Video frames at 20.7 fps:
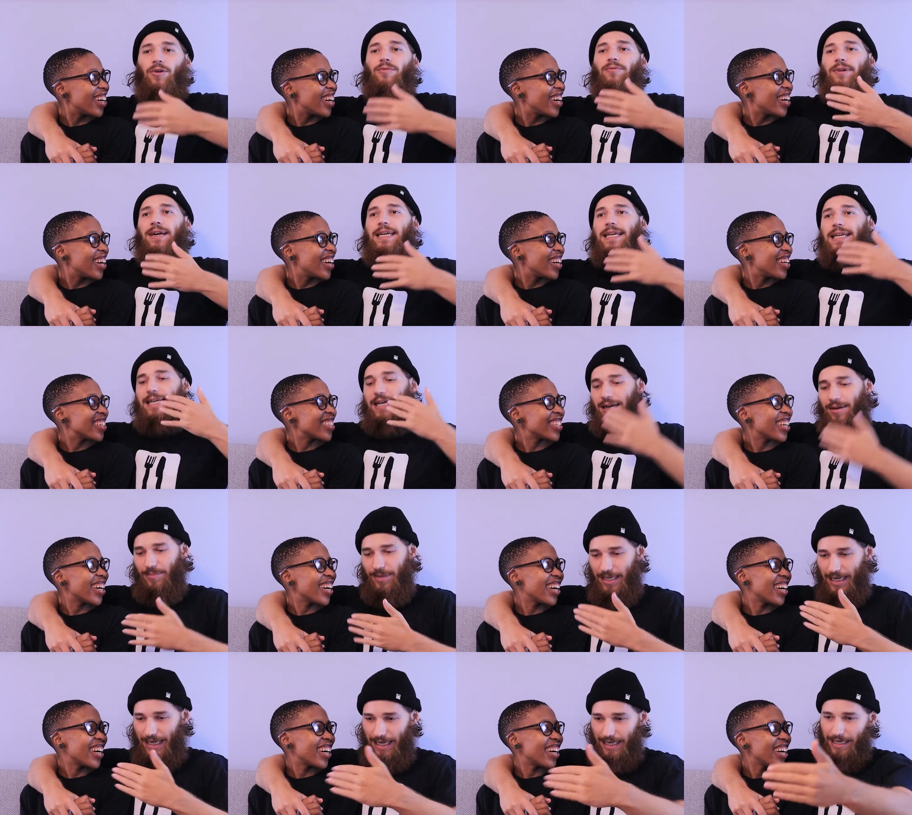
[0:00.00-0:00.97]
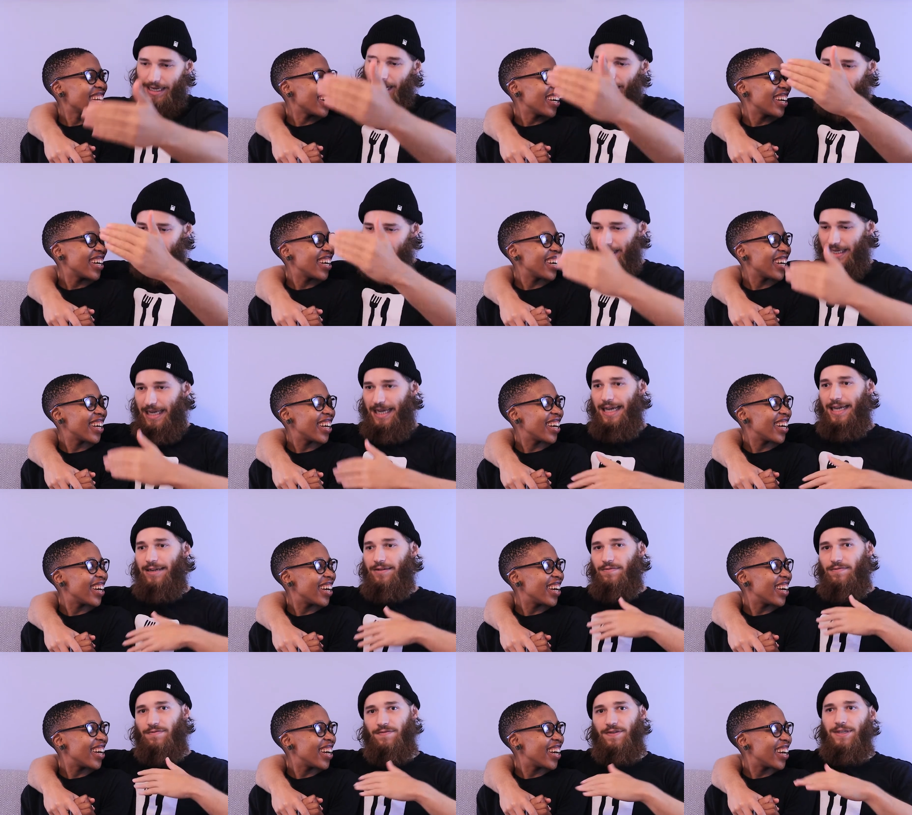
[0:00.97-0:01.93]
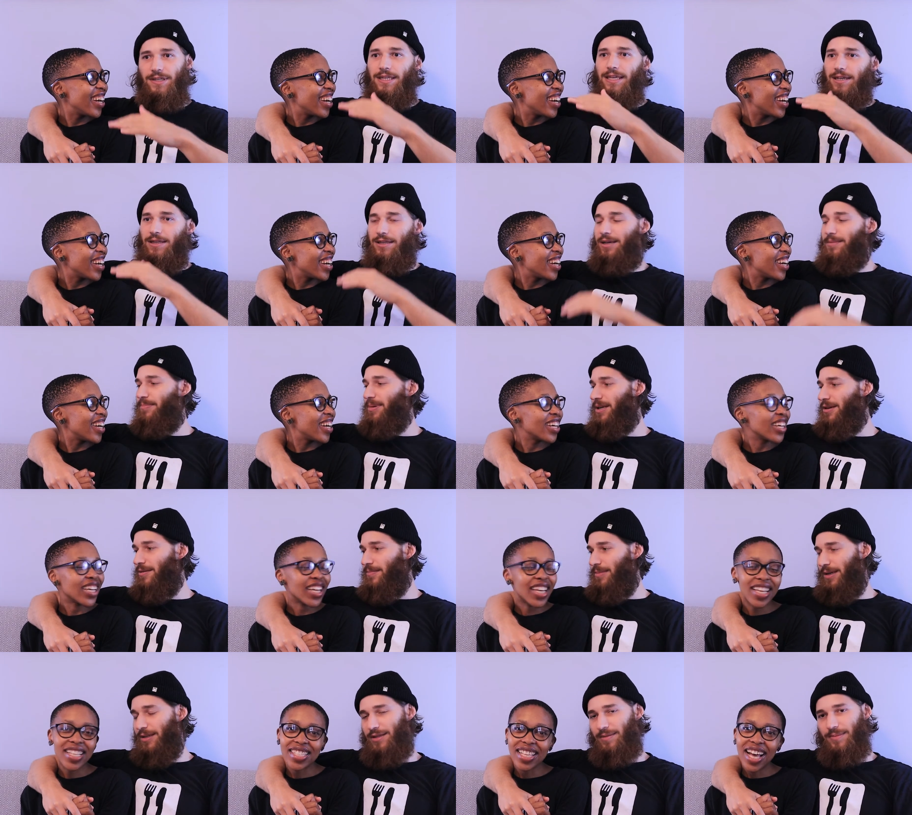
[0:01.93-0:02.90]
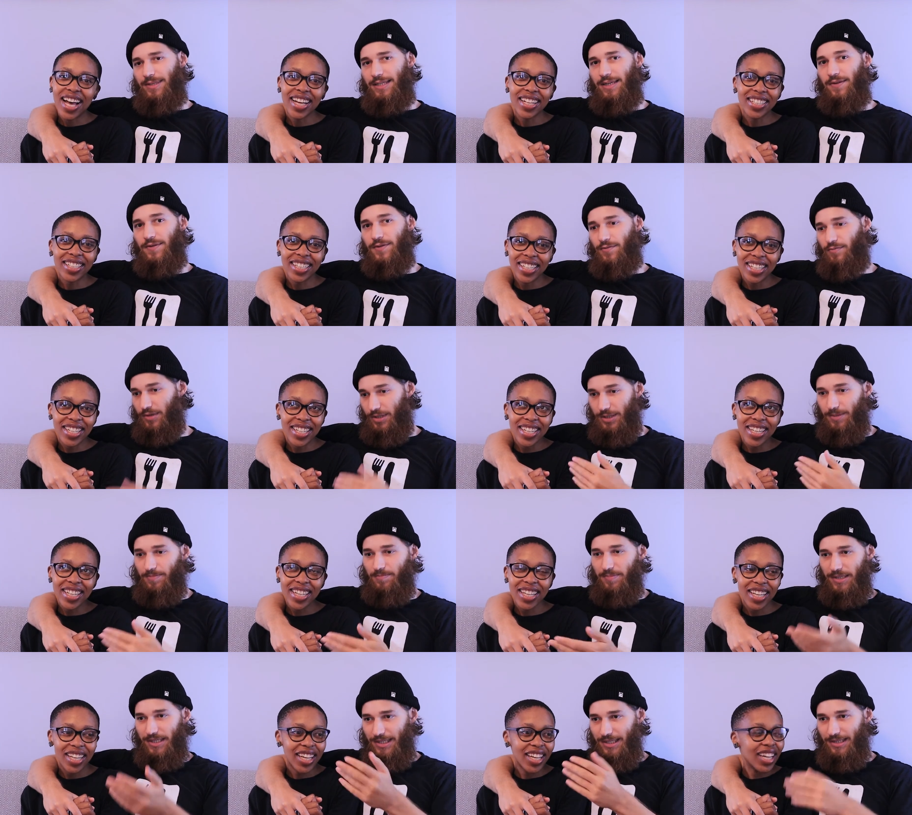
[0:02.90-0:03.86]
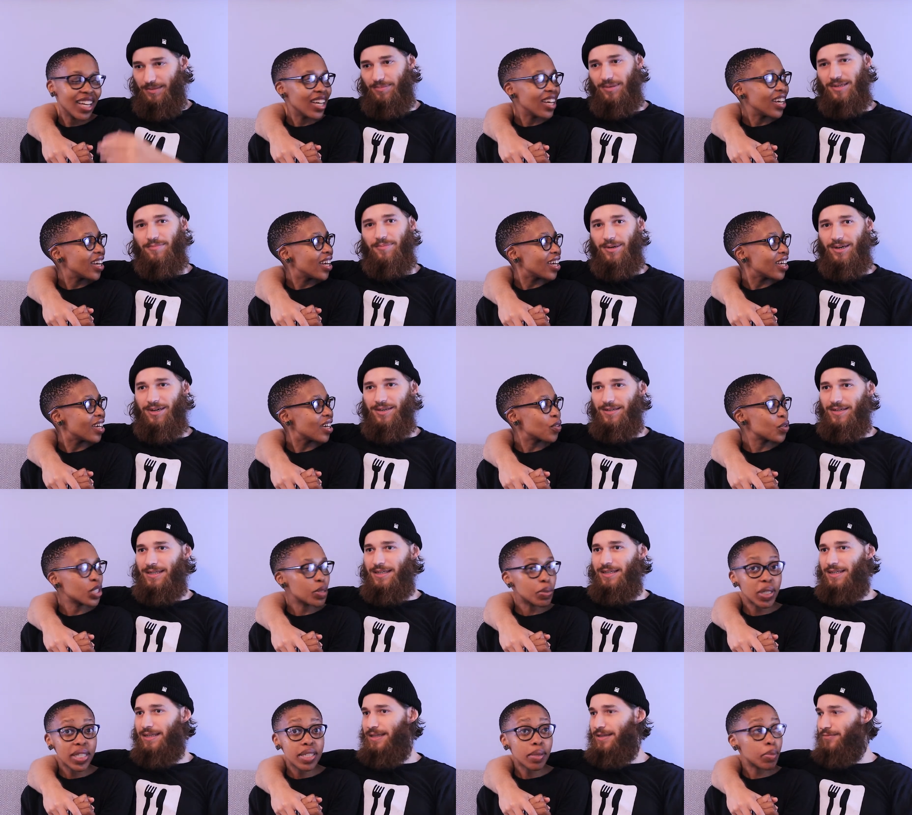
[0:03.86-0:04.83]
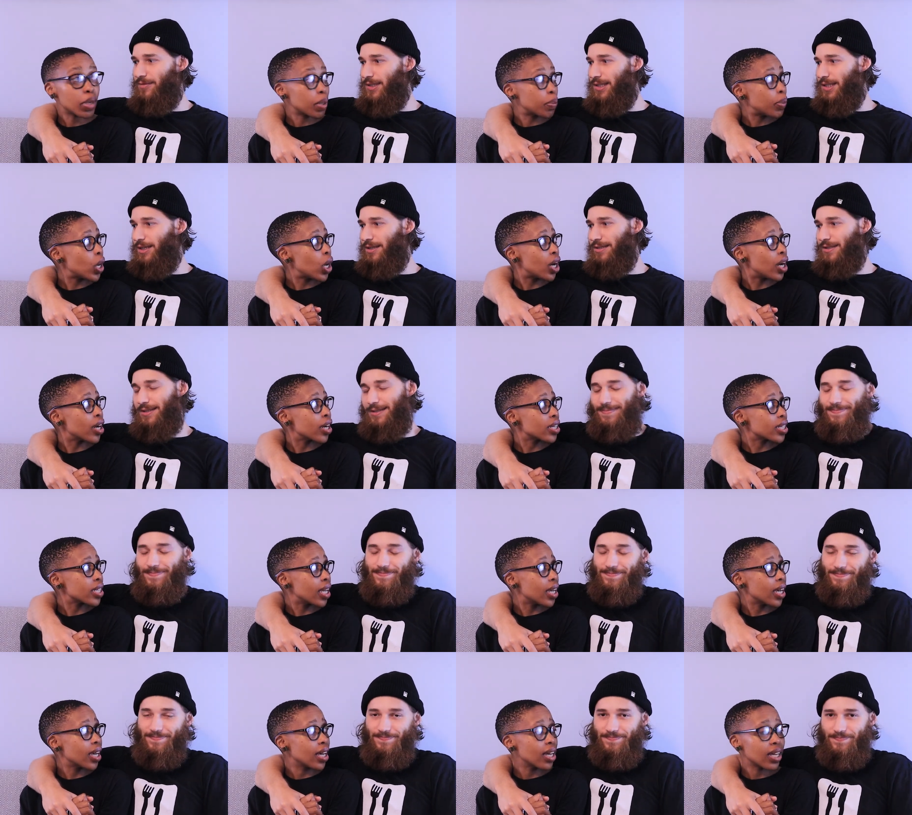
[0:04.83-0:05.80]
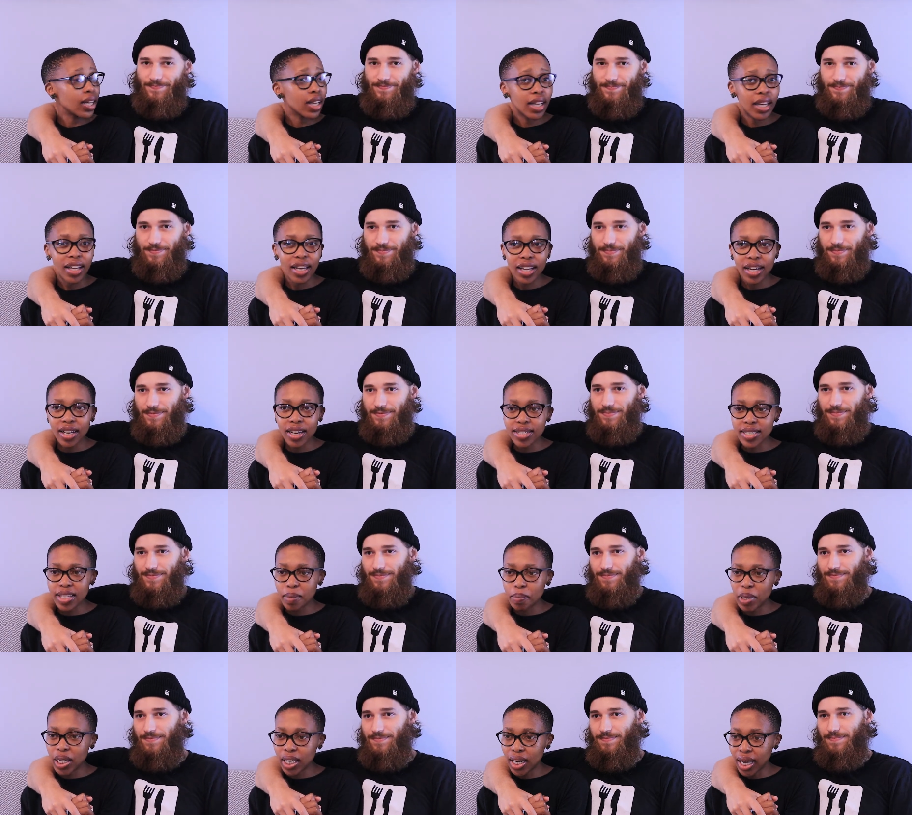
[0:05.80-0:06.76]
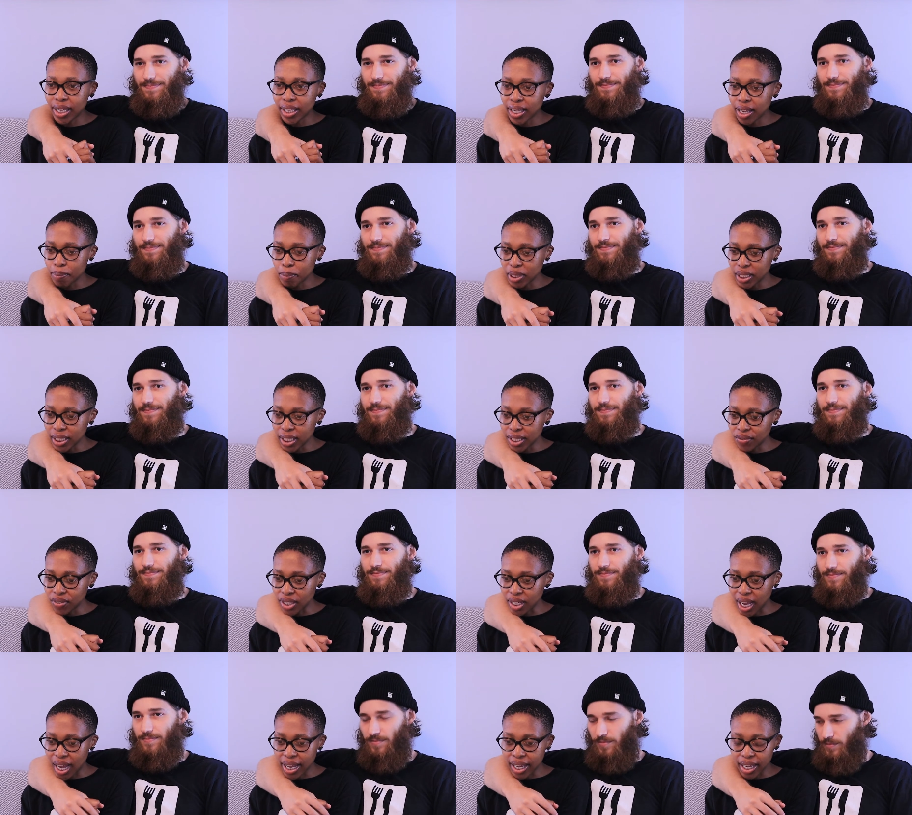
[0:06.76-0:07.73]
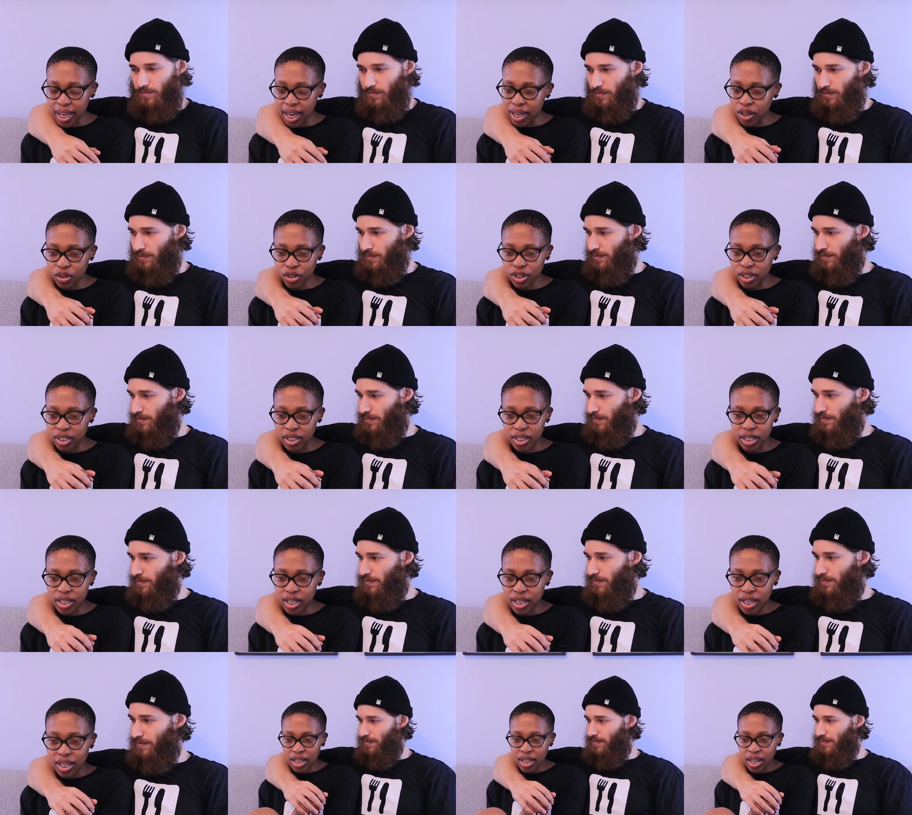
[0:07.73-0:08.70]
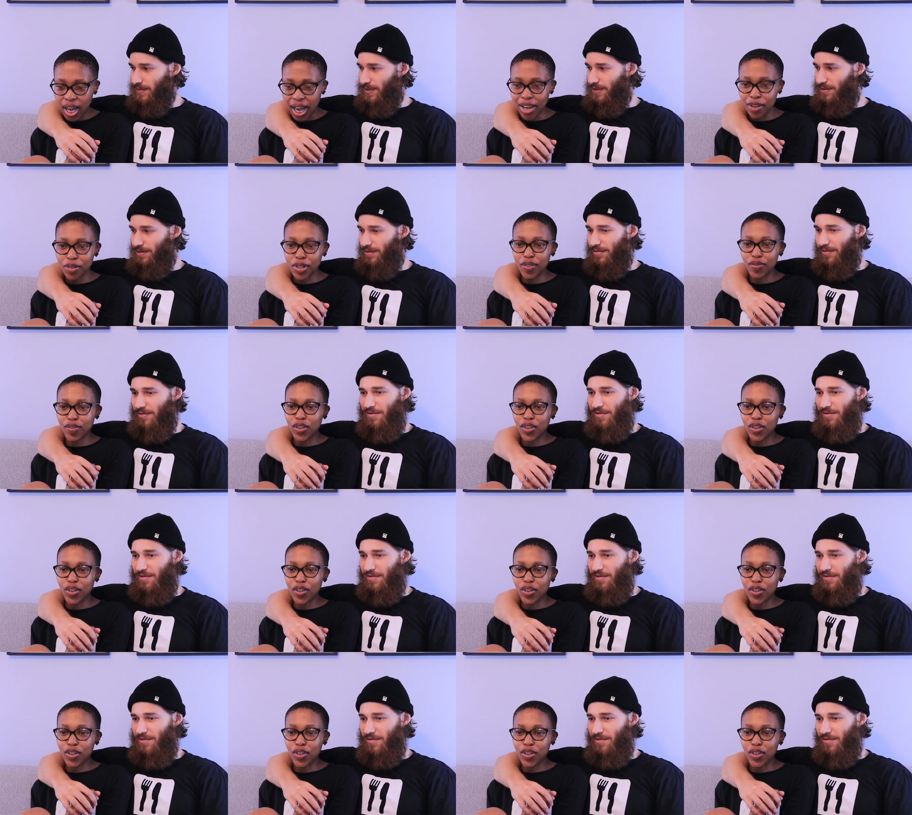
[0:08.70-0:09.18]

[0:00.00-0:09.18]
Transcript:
Speaker 1: already coming yeah. out of the gate feeling a lot better about exactly. themselves, which plays a big part. Which in plays the a big results. part, yeah. Because I mean, I can't believe it. I, I couldn't. I don't